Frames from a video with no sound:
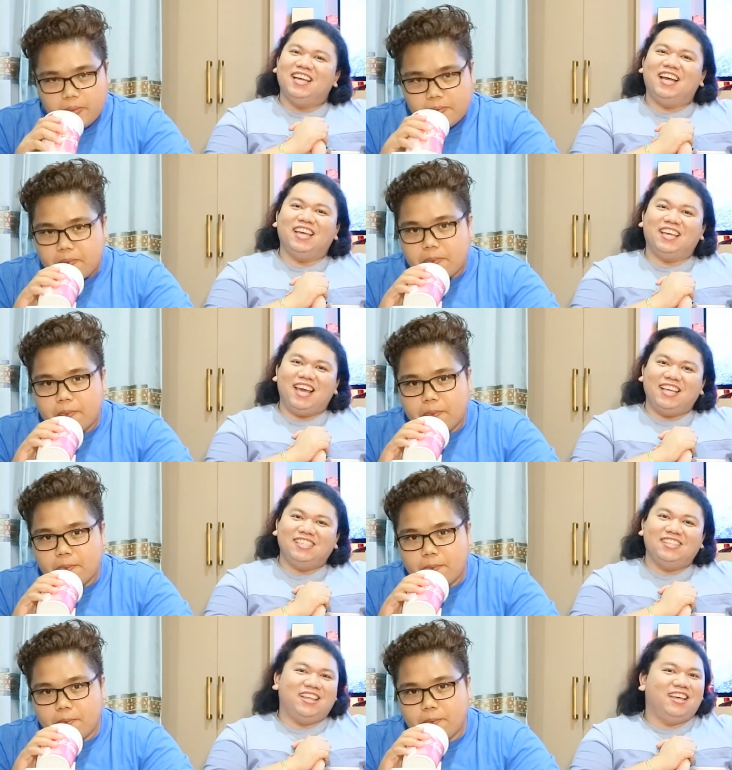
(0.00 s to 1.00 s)
Speaker 1: I
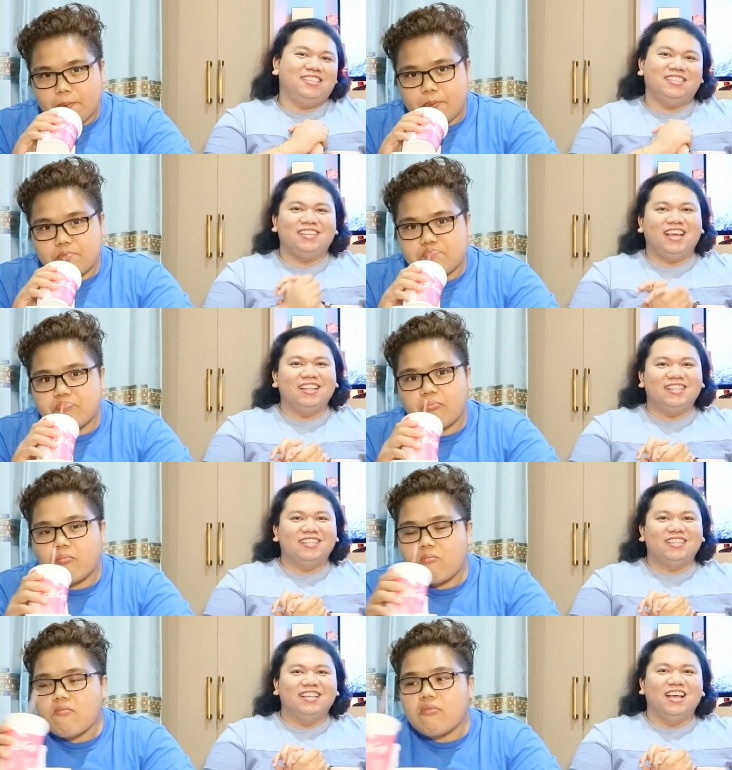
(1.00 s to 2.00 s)
guess that's it.
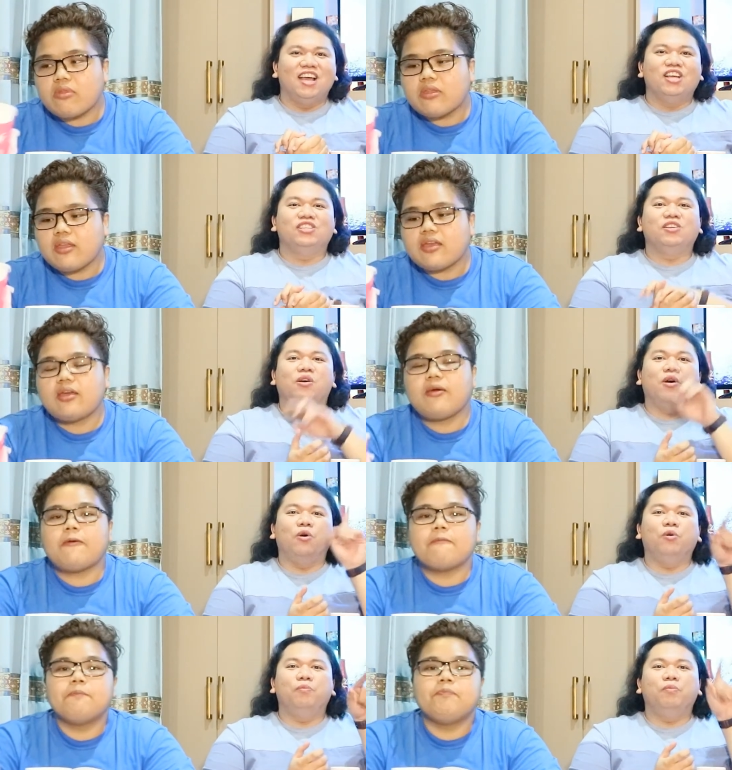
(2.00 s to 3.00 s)
So,
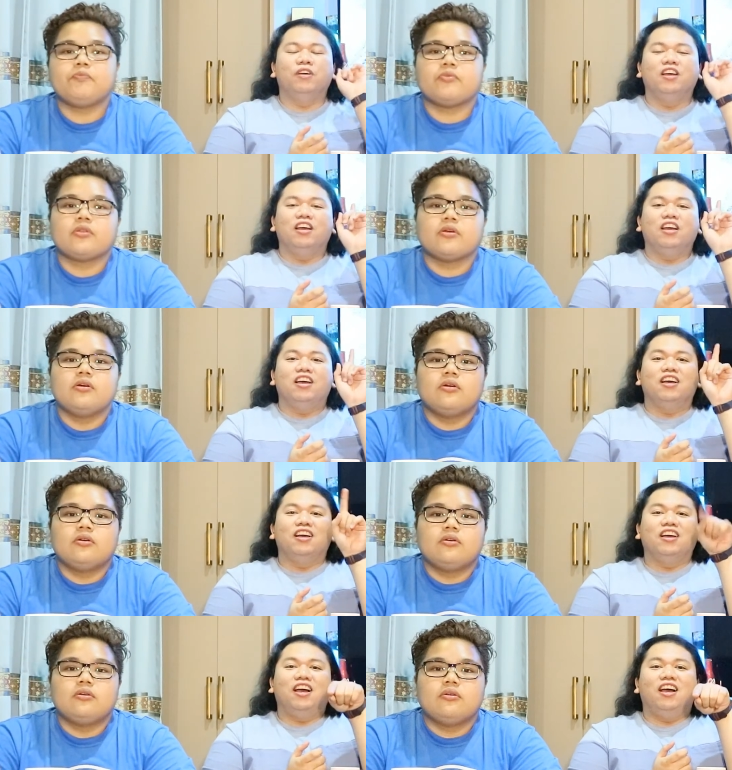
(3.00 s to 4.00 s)
hope
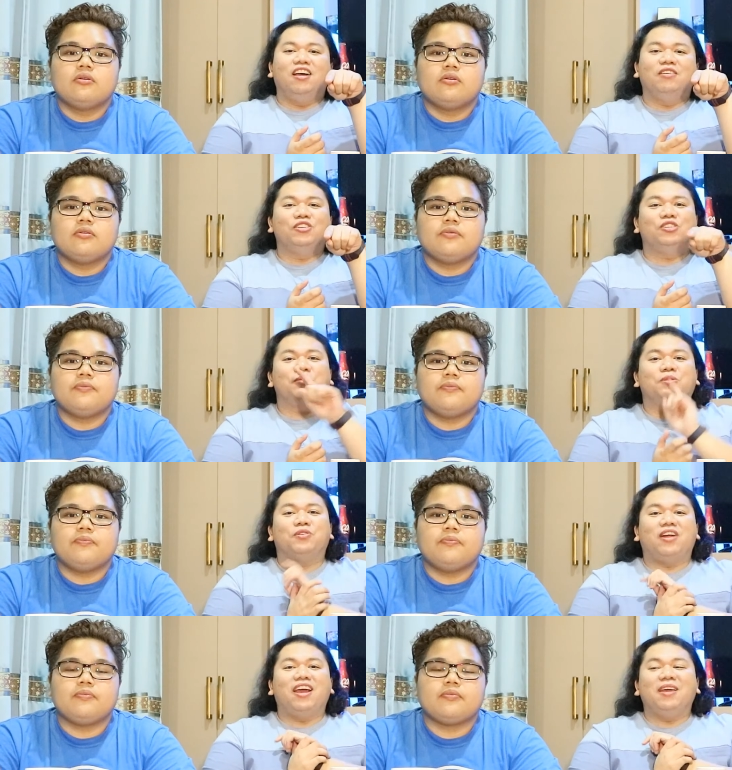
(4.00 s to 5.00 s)
you
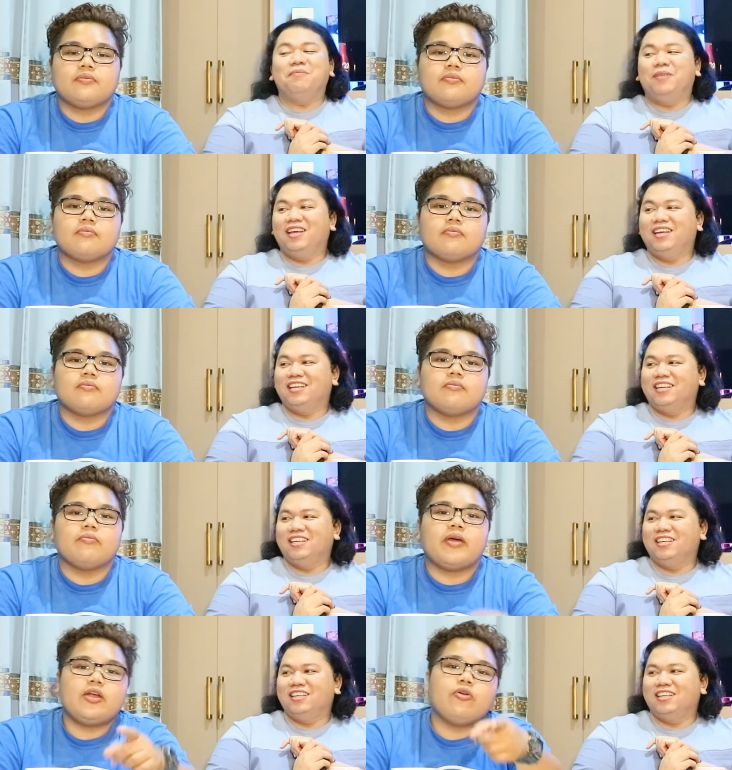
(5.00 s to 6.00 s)
subscribe.
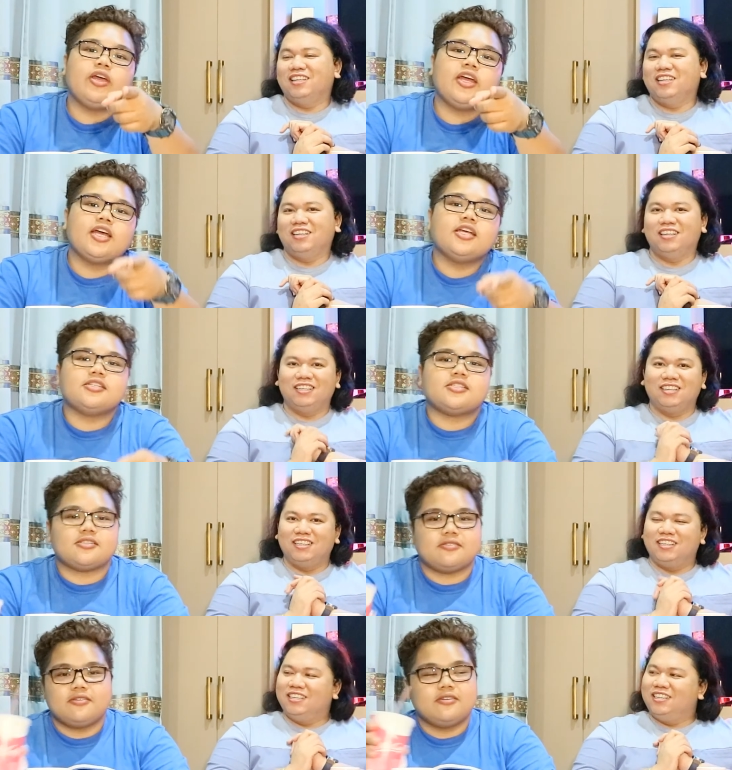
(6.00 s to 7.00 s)
Speaker 2: By the way, guys.
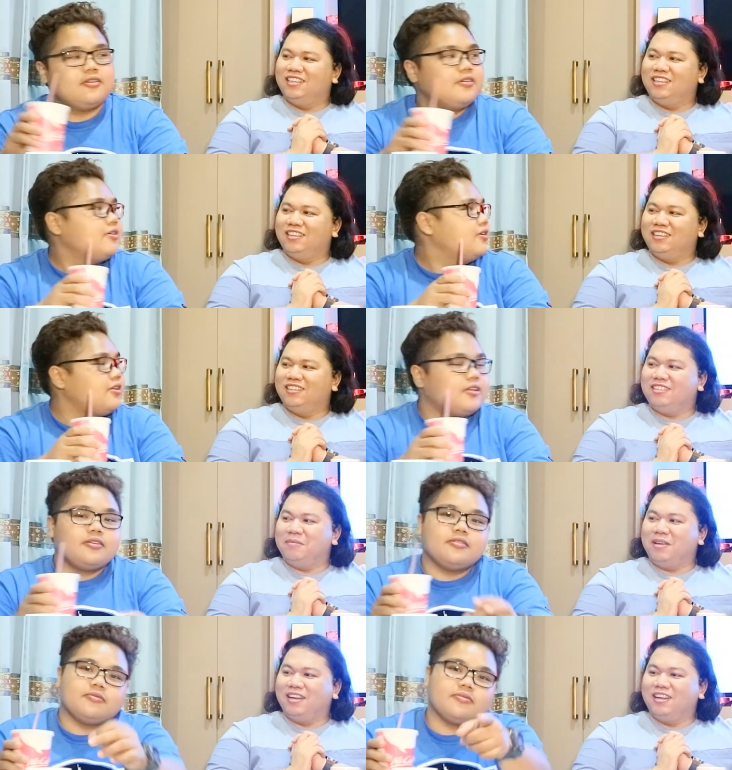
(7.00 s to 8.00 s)

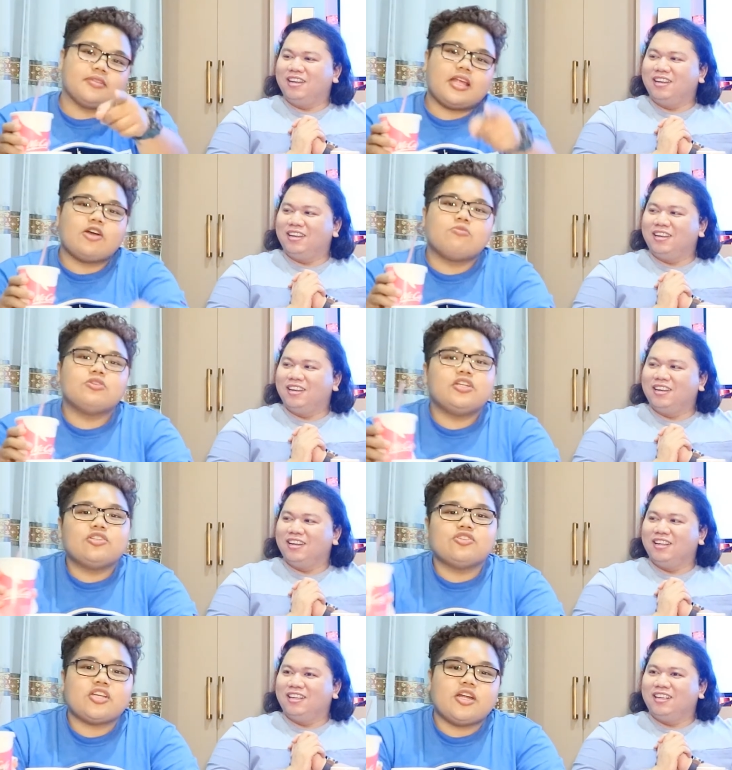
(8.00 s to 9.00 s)
Speaker 1: Saman.
Speaker 2: Tanaw mo dito
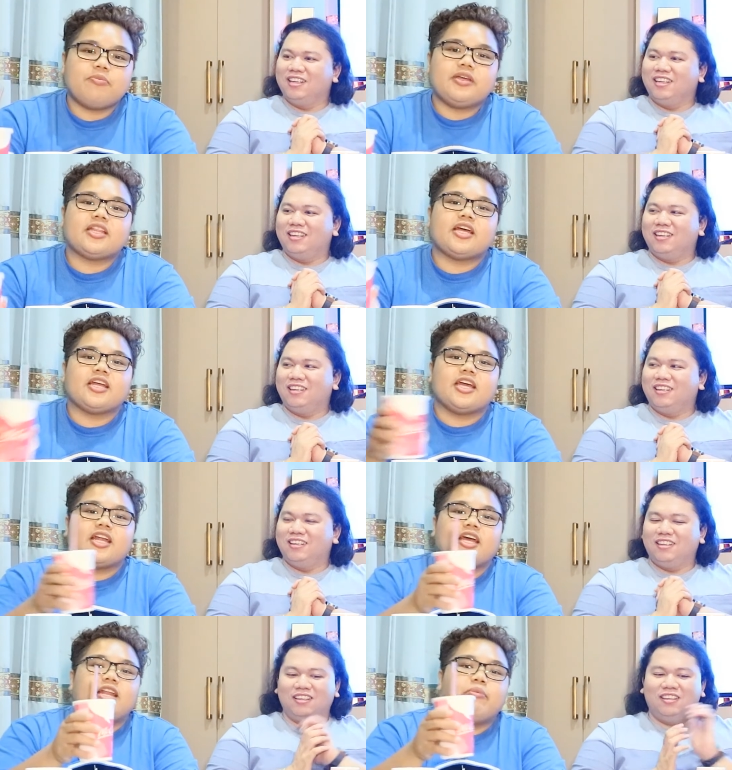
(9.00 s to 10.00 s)
sa dapitan kaya
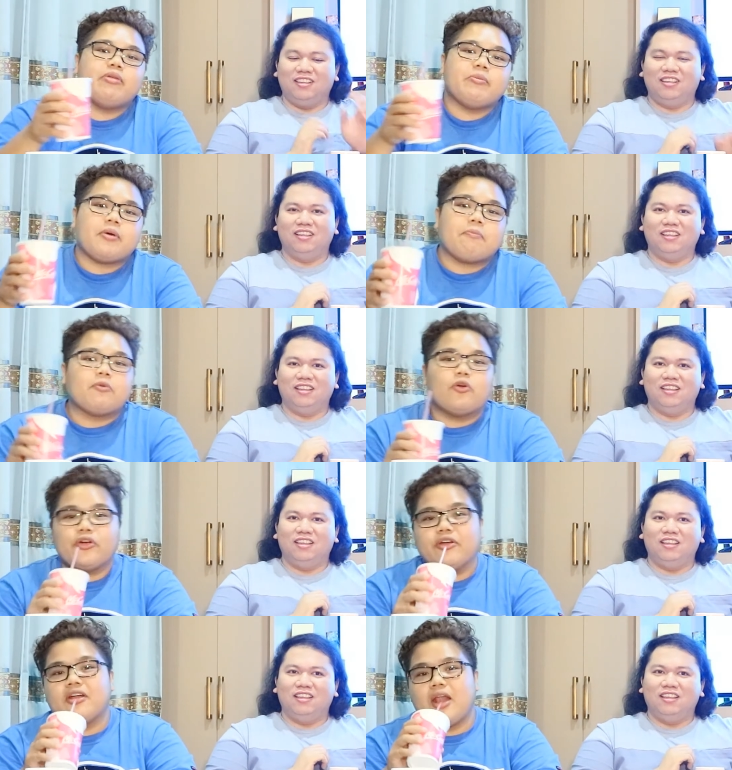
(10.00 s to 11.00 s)
nailipring popcorn.